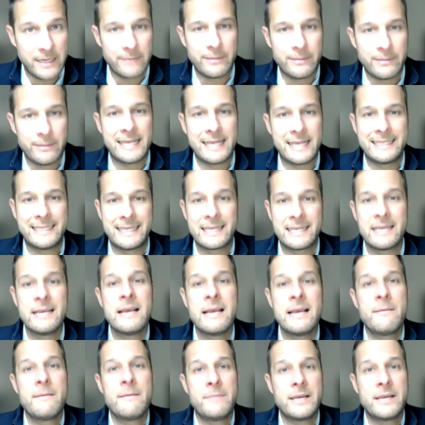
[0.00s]
of plastic
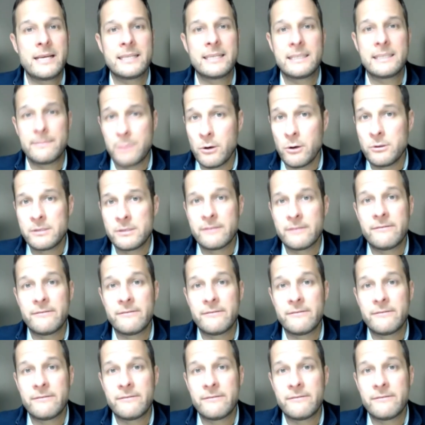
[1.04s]
because it poses a